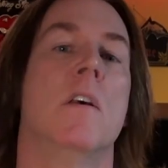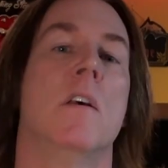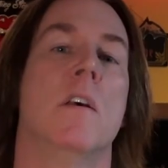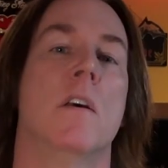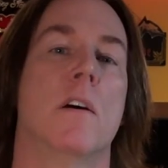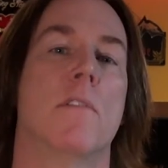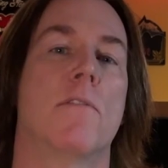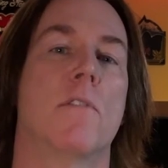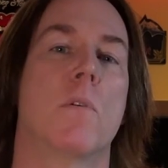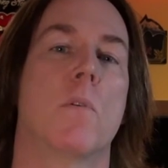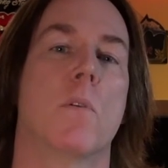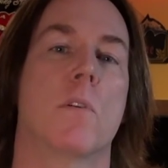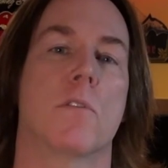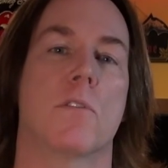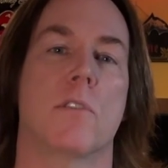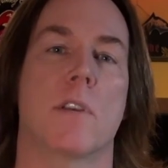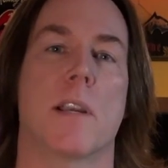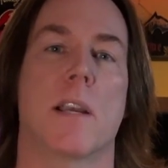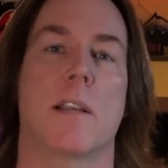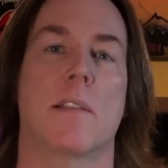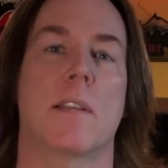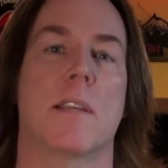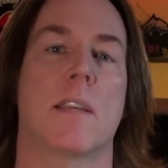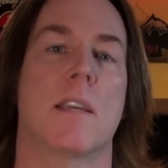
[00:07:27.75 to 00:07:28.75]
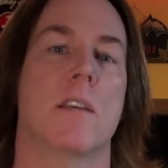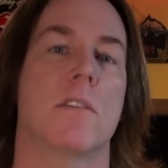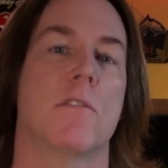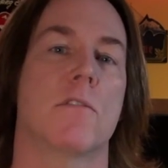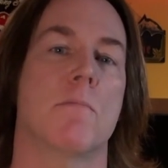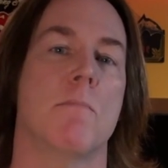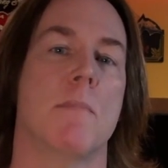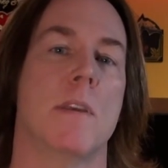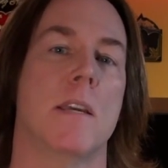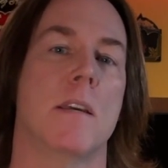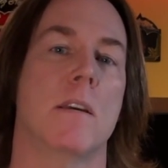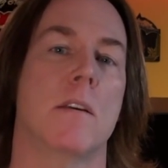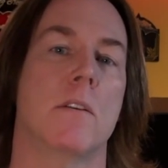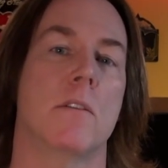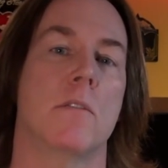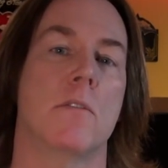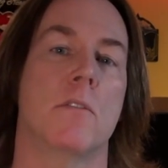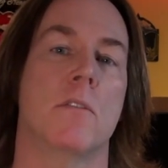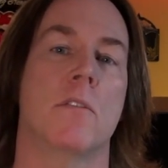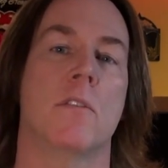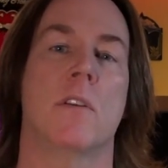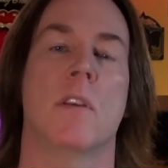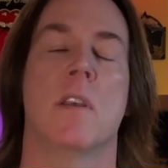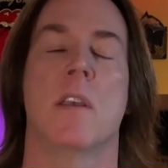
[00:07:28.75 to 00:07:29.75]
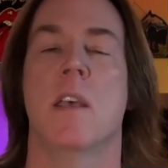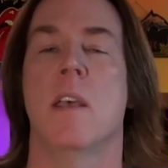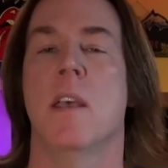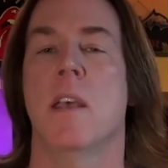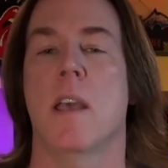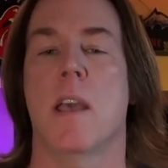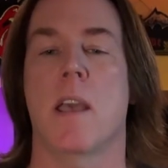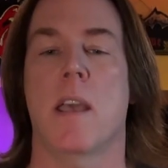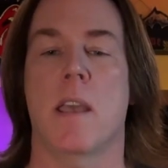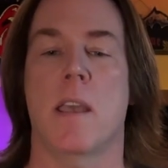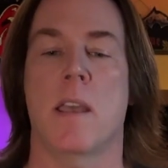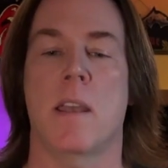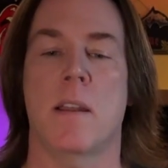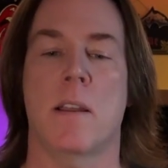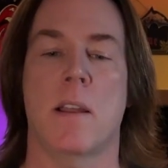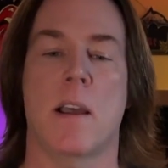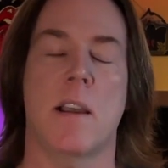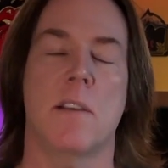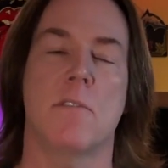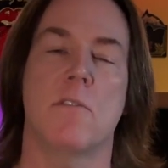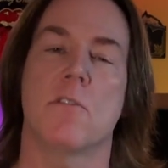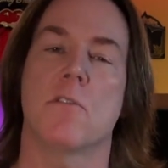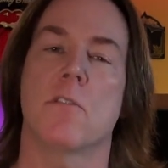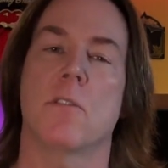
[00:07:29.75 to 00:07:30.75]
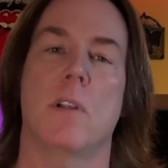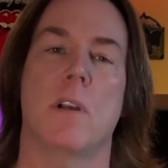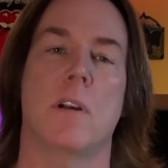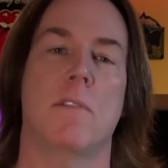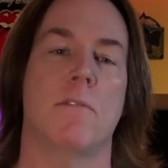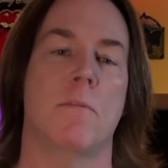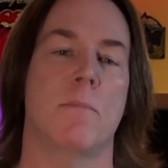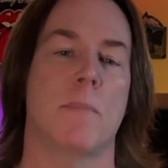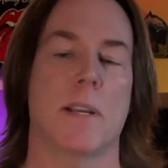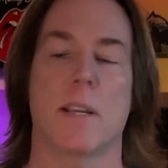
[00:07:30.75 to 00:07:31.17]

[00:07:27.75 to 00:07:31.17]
Of course, I got the Kiss Migos, and I just love them.